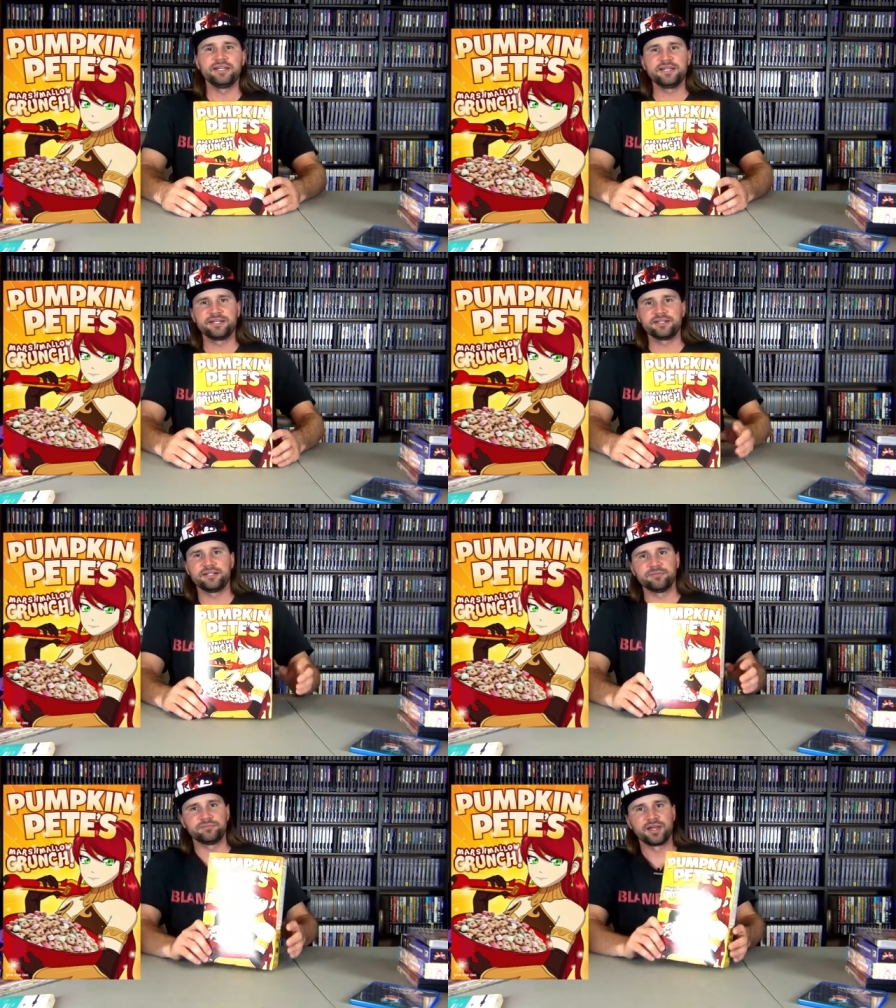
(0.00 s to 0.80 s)

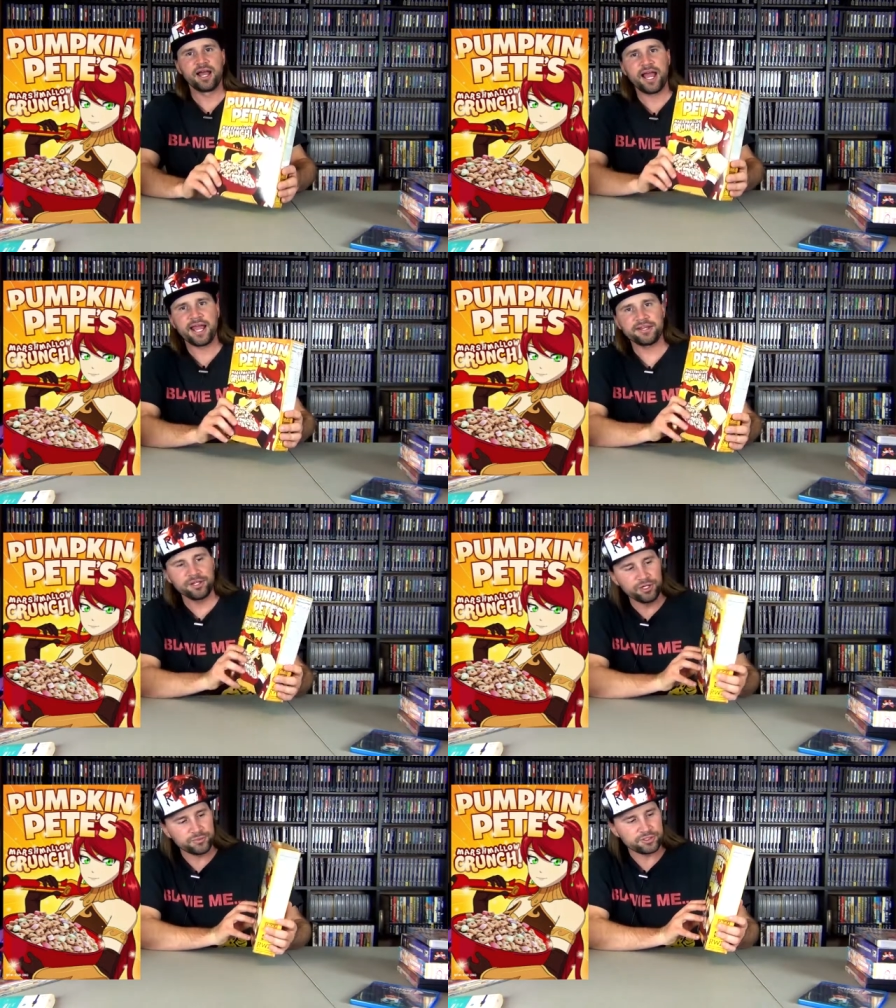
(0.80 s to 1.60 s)
And
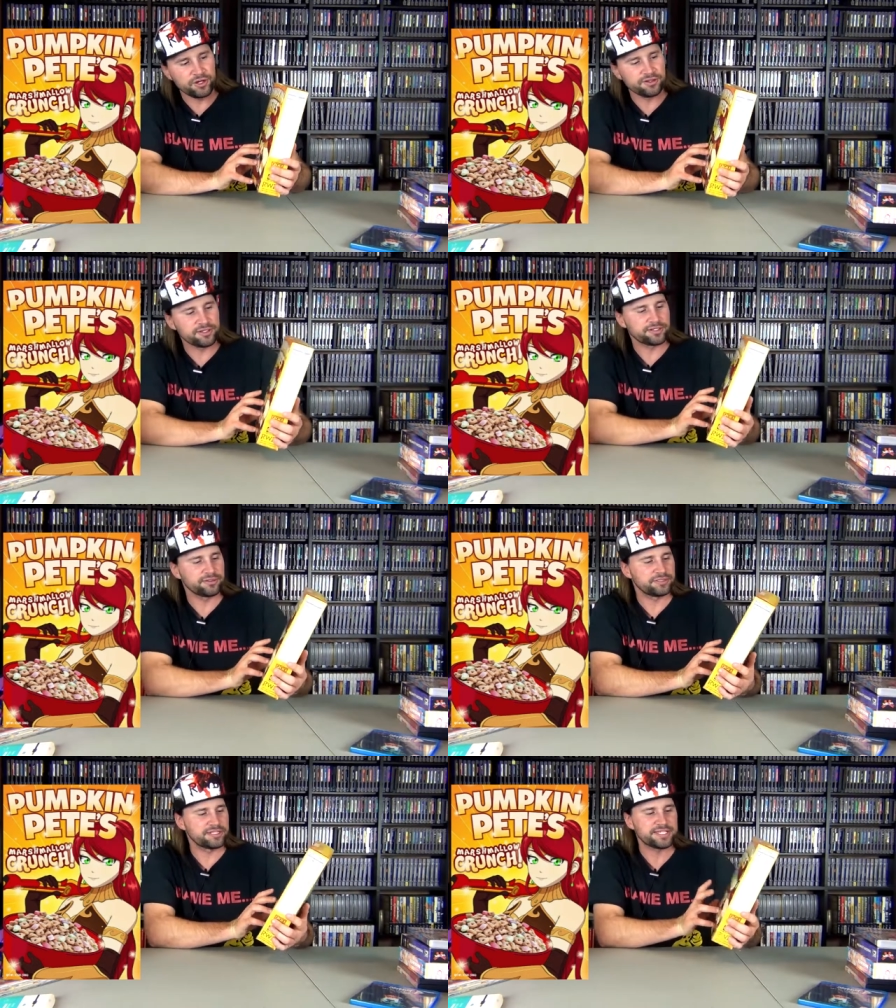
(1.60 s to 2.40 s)
I don't
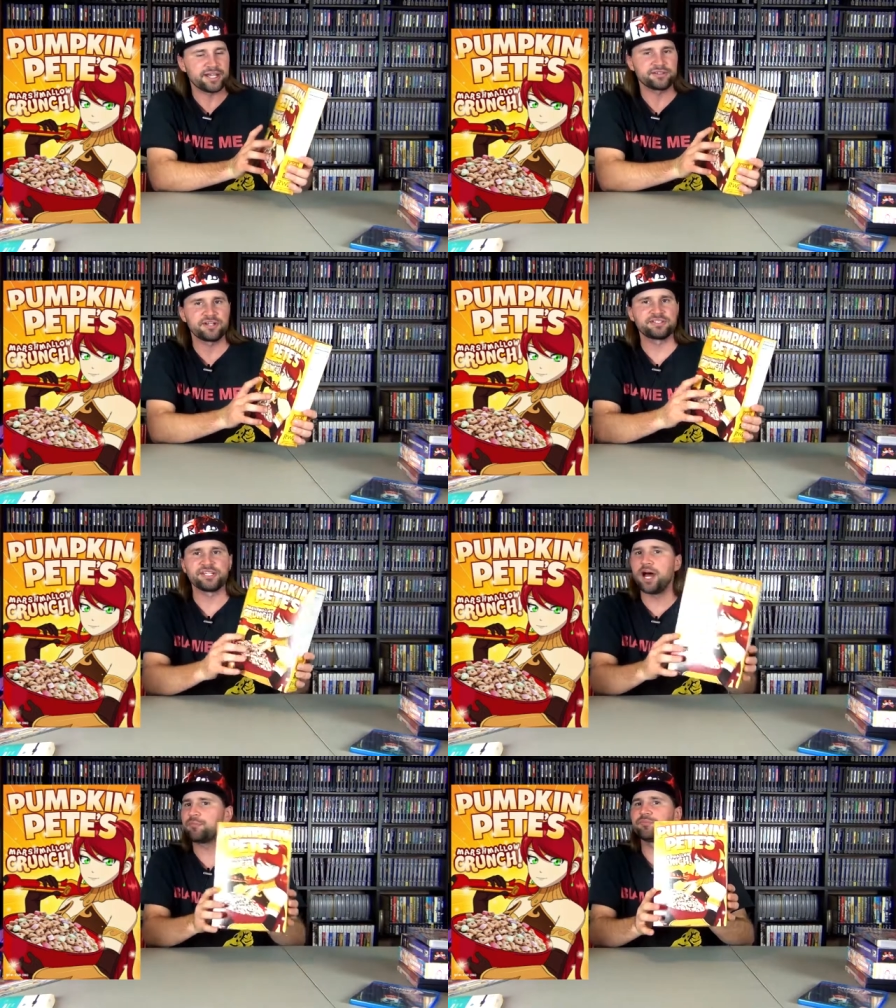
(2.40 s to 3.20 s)
recall this character
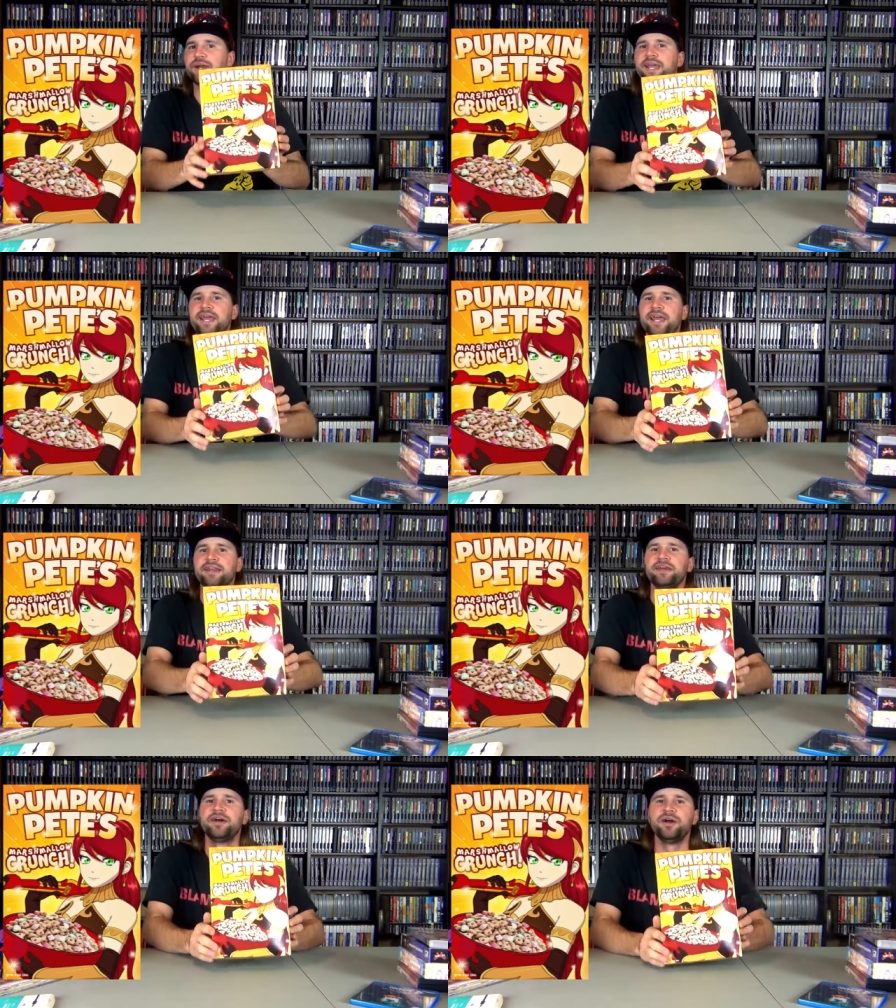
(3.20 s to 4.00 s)
off the top of my
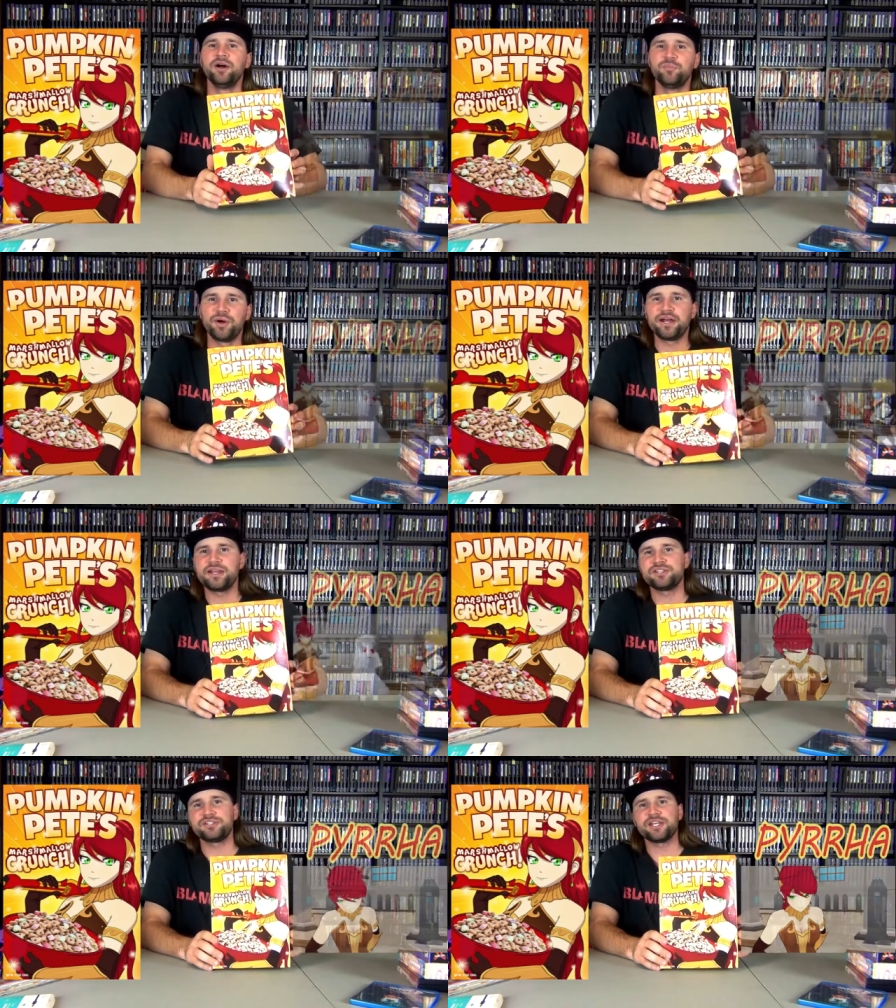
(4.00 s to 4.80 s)
head,
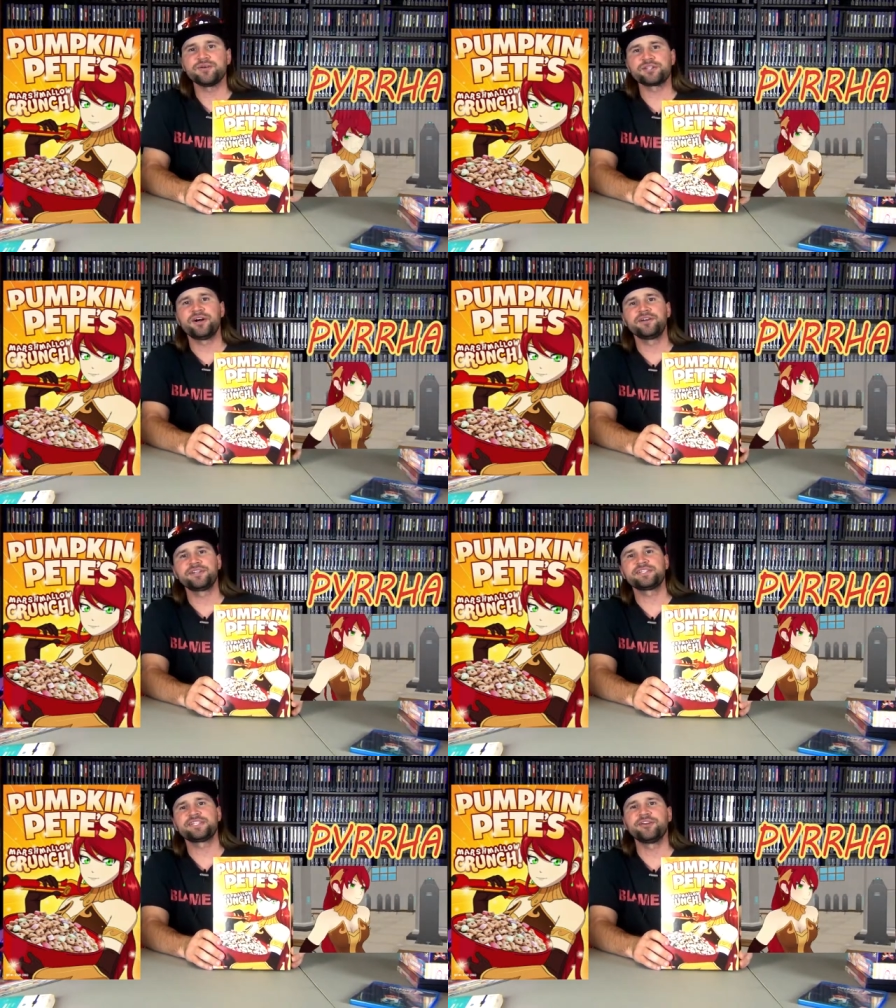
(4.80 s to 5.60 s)
but she was
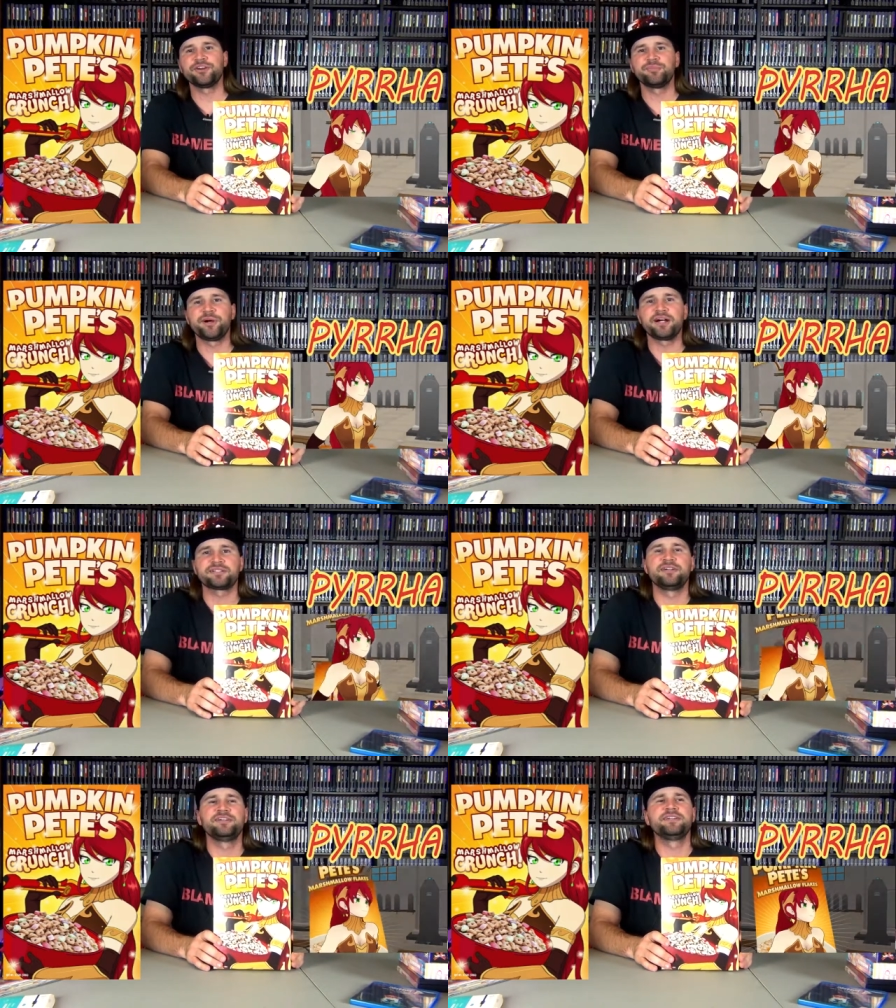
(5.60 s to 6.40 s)
on the cereal
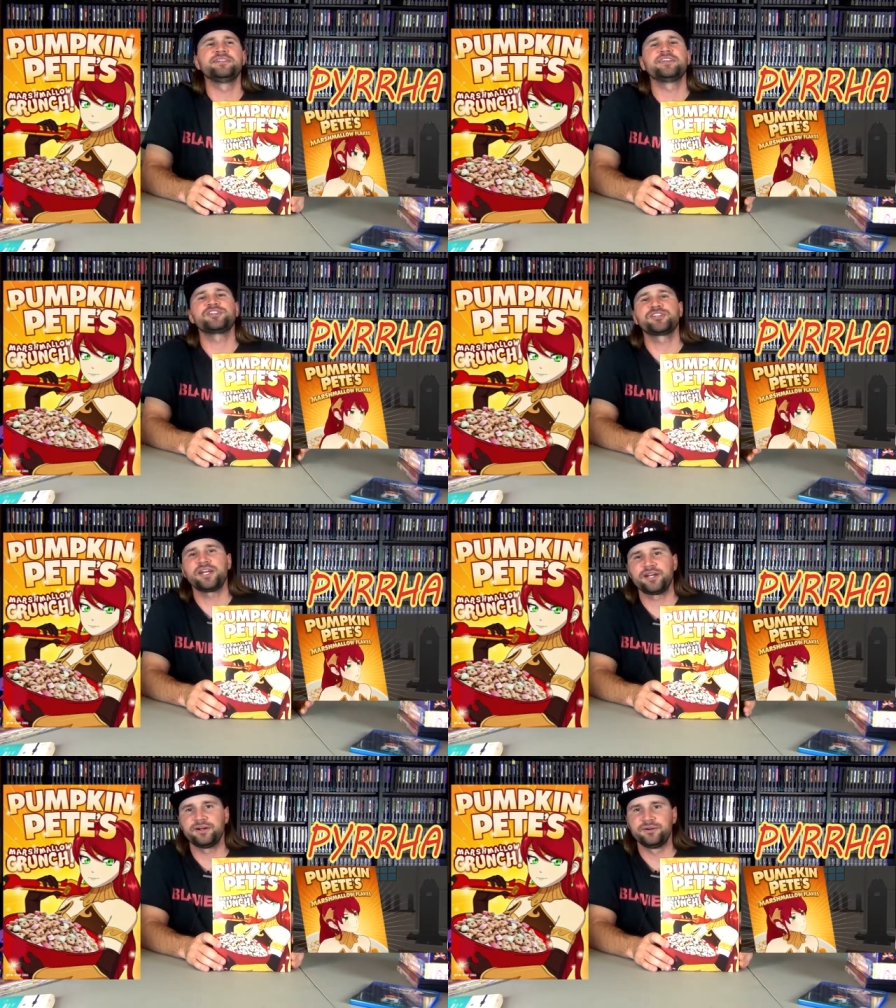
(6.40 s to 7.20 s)
box in the
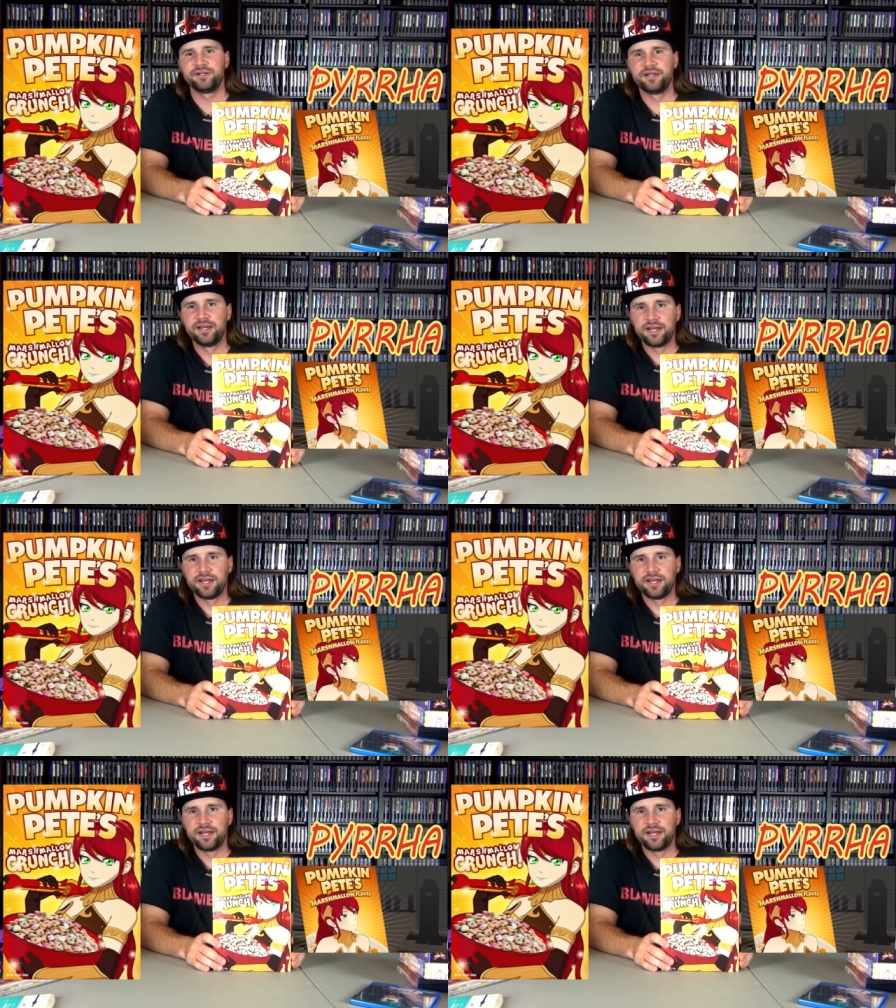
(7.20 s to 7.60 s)
show.